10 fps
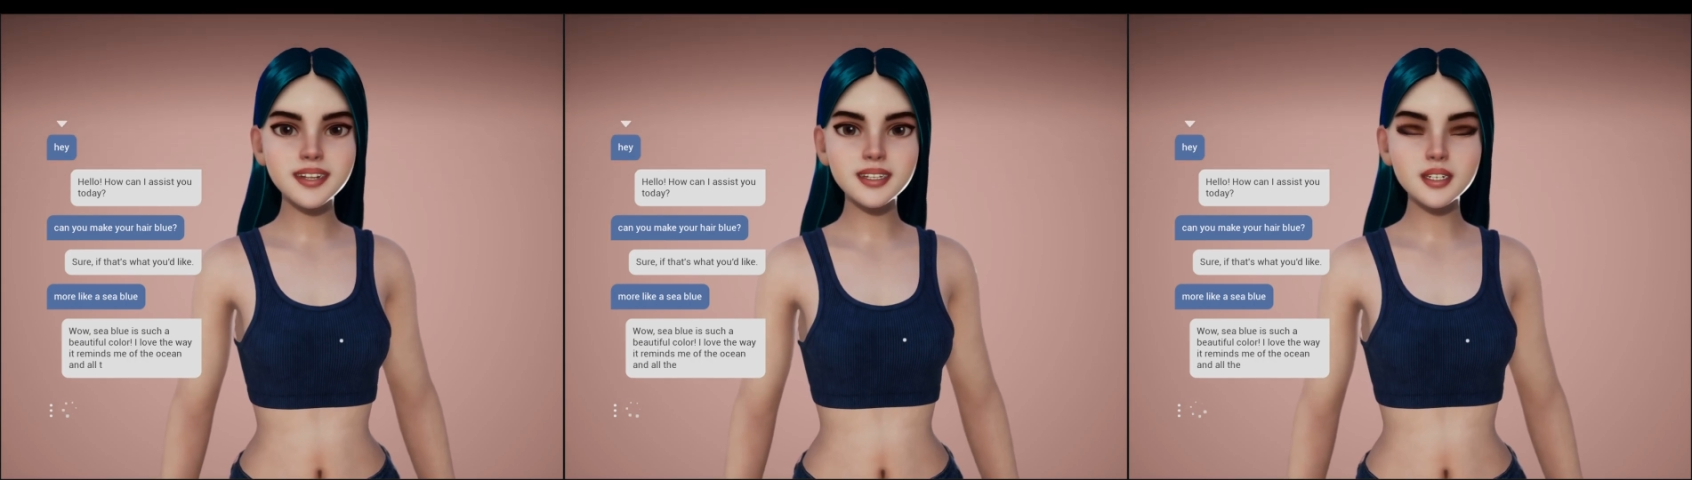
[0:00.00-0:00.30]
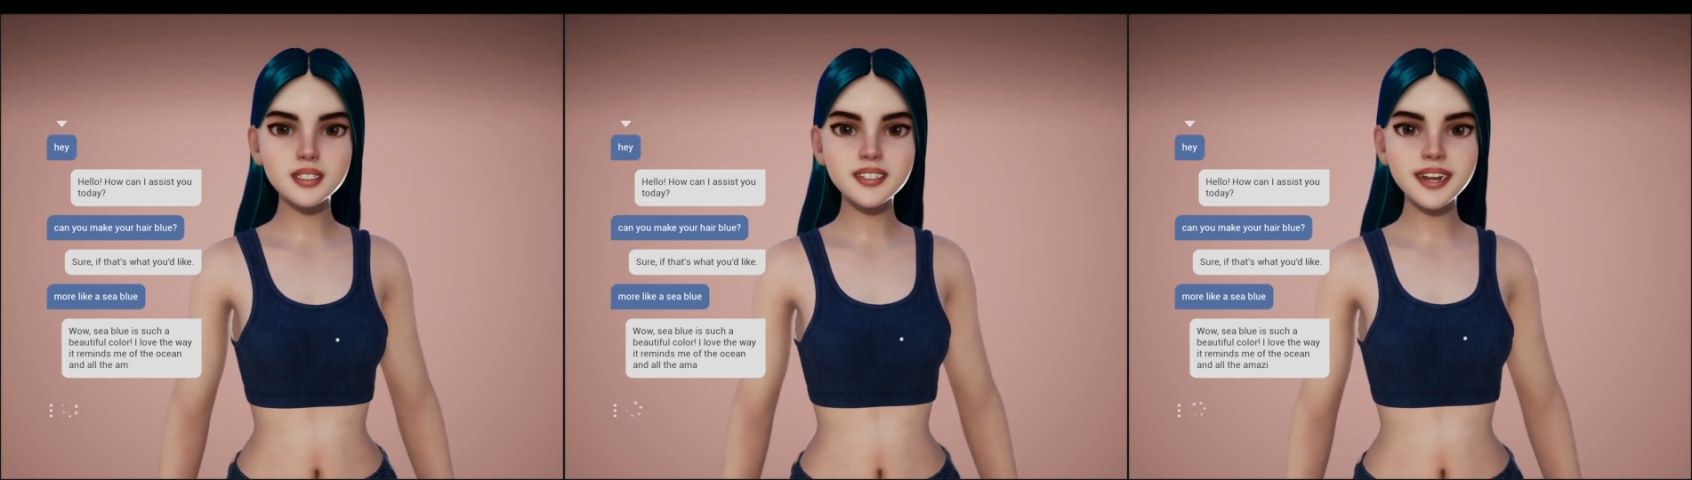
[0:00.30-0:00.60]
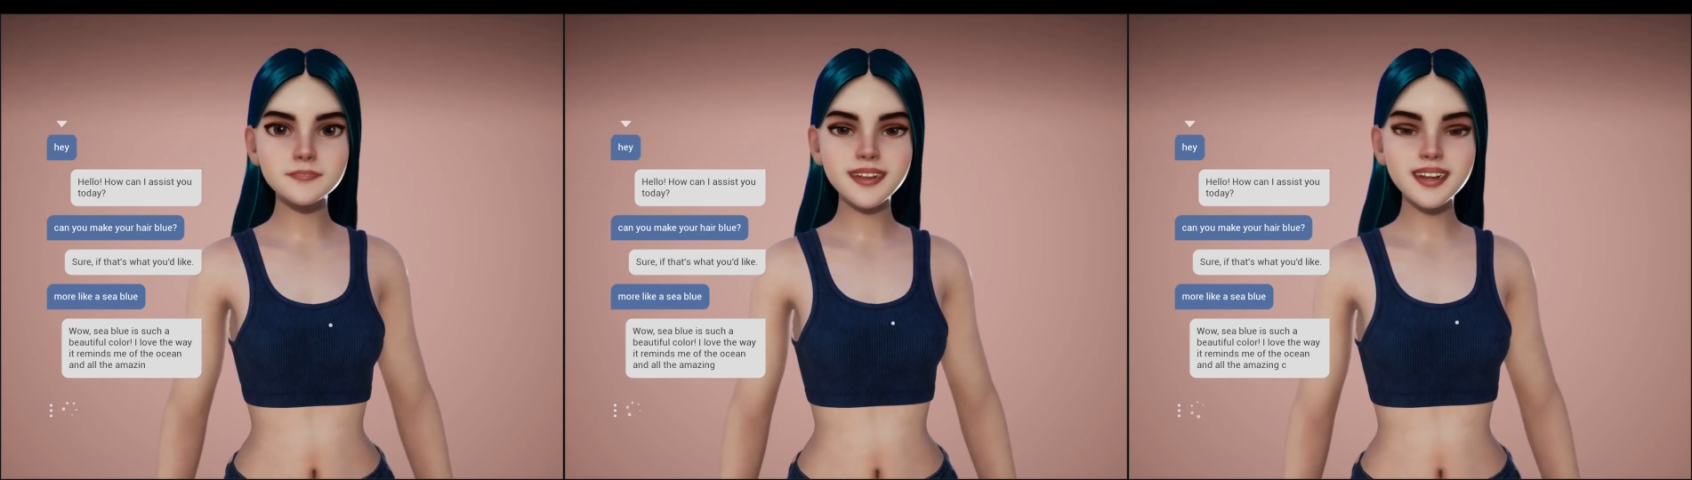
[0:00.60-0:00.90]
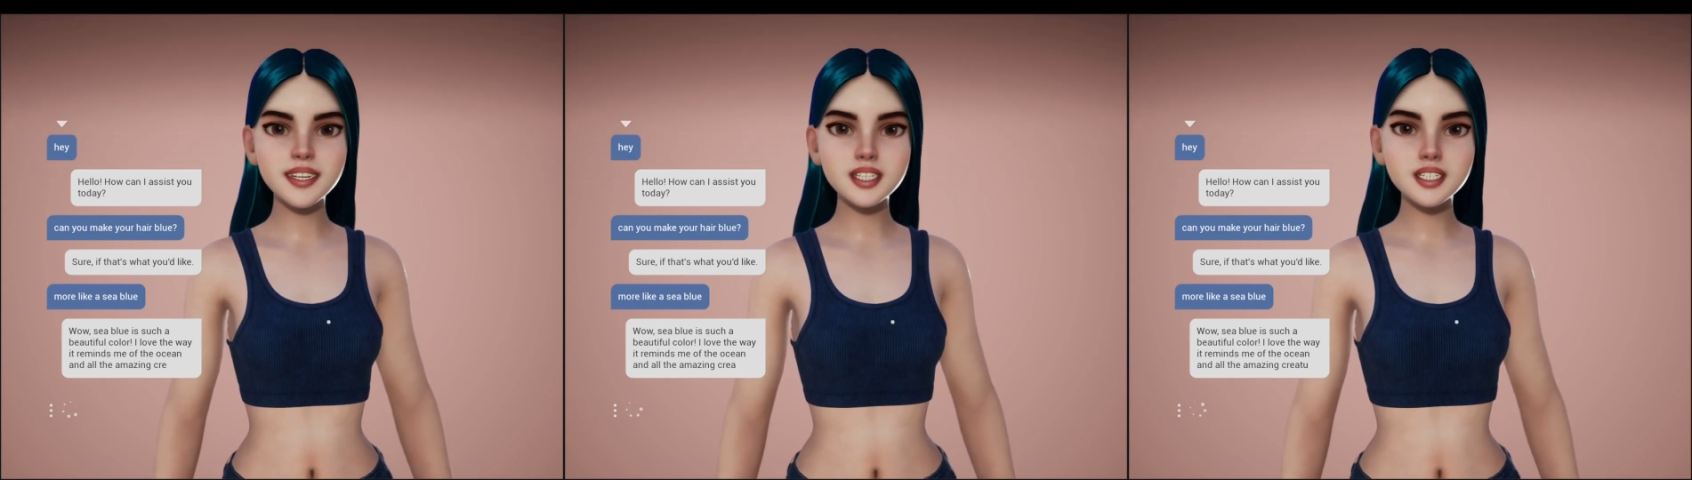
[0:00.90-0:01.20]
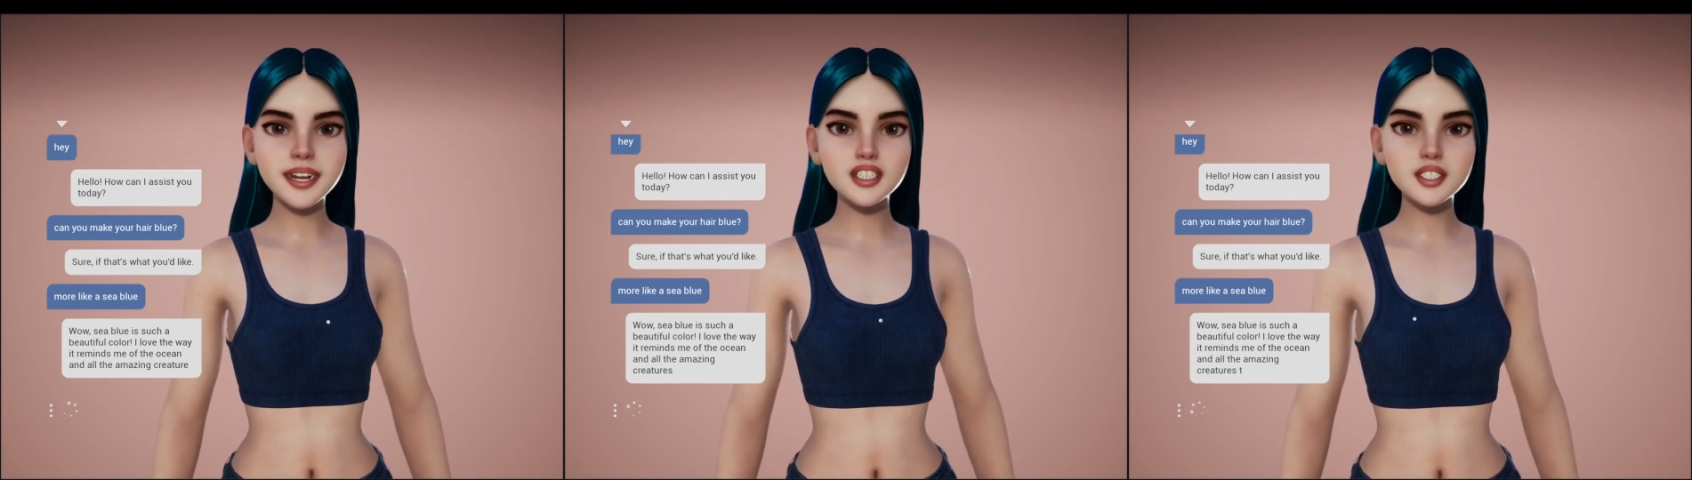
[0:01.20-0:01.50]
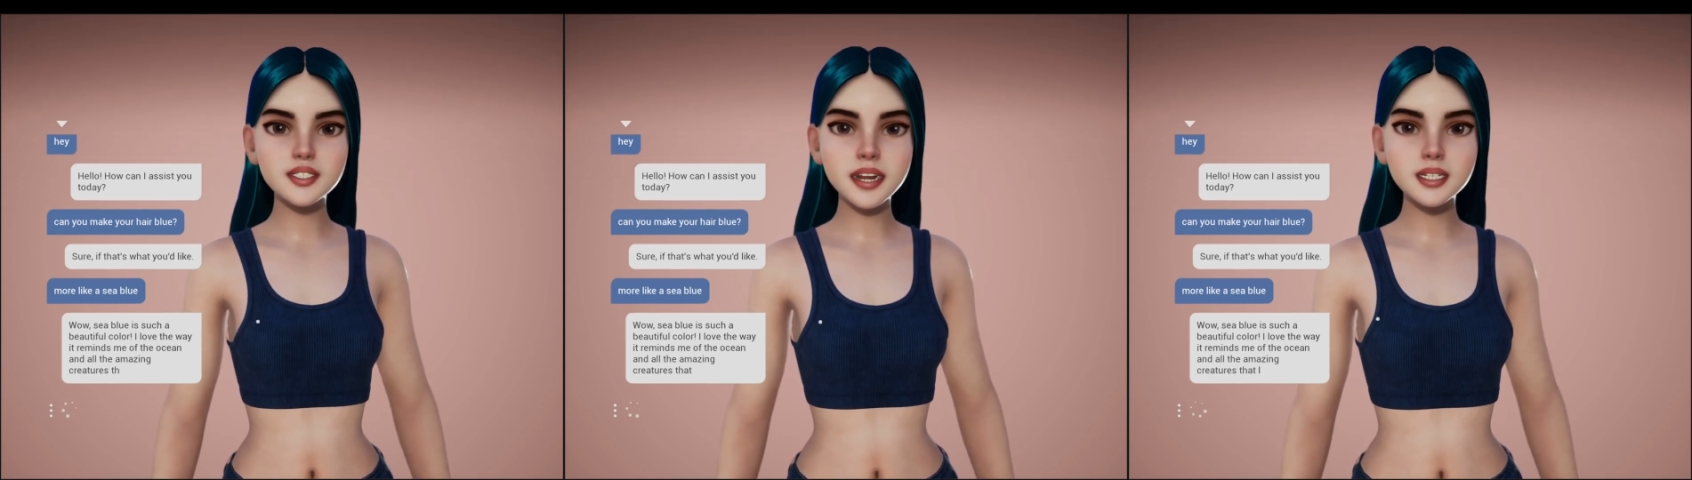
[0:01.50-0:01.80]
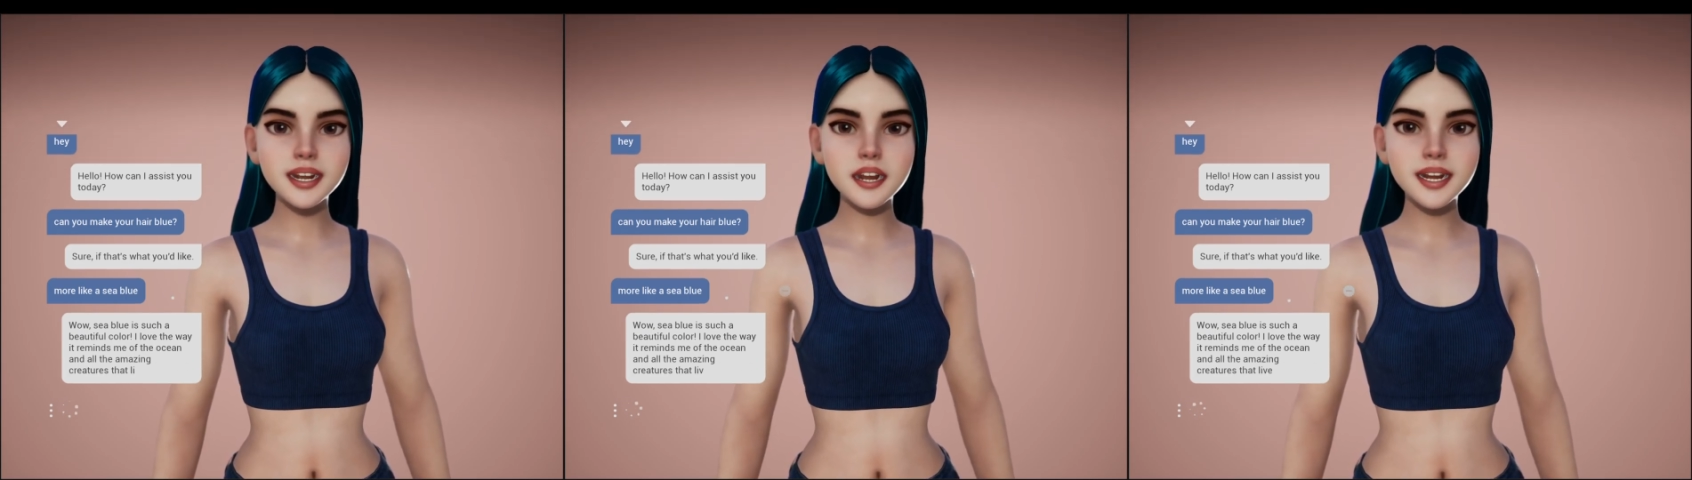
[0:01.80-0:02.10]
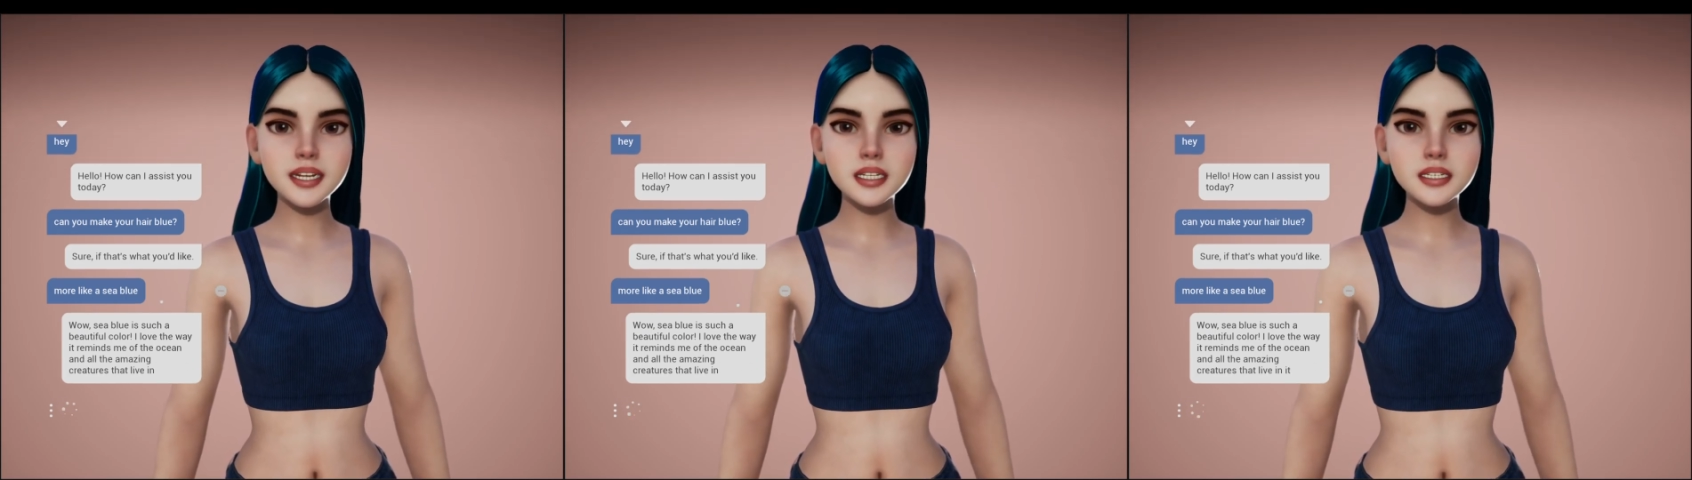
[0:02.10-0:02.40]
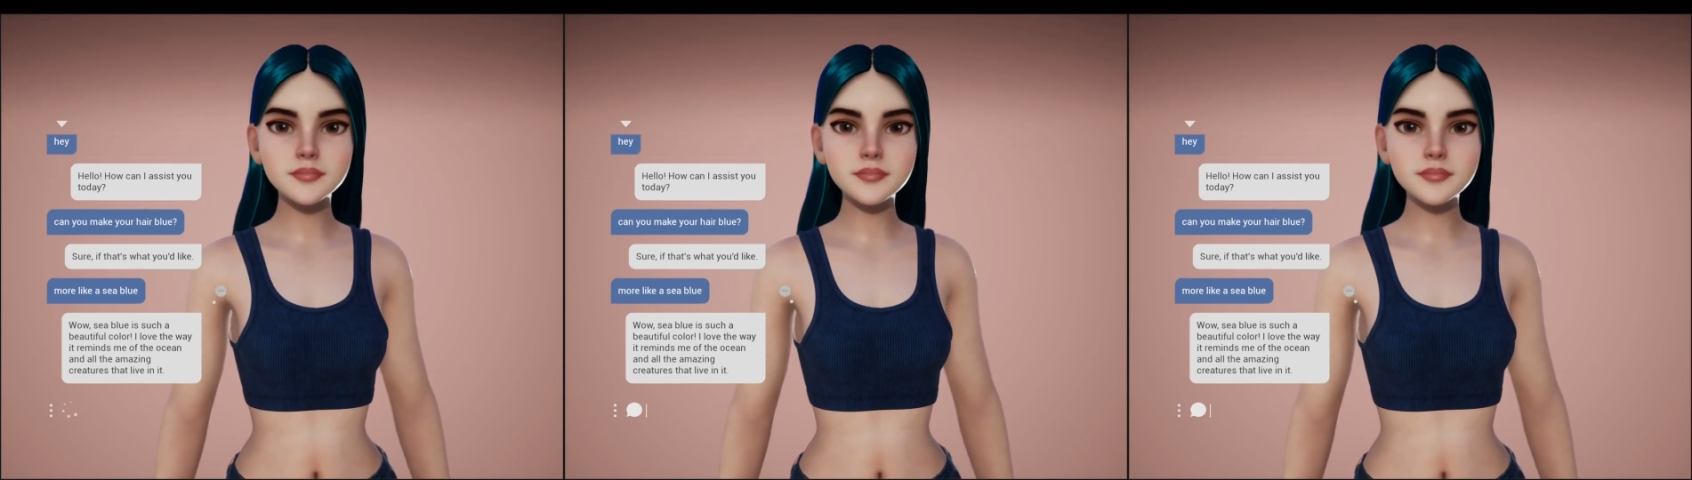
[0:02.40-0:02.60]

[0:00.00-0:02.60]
and all the amazing creatures that live in it.